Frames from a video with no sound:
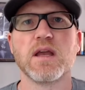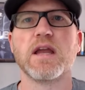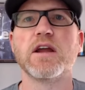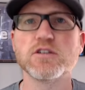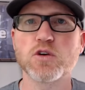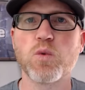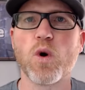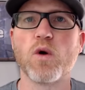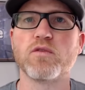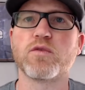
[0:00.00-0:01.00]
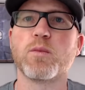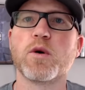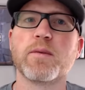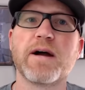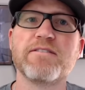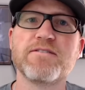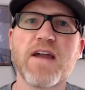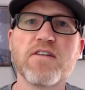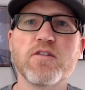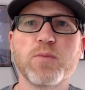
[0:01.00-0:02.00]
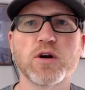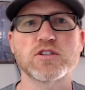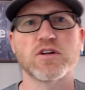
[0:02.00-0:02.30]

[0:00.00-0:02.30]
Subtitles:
Here's a quote from one of my favorite books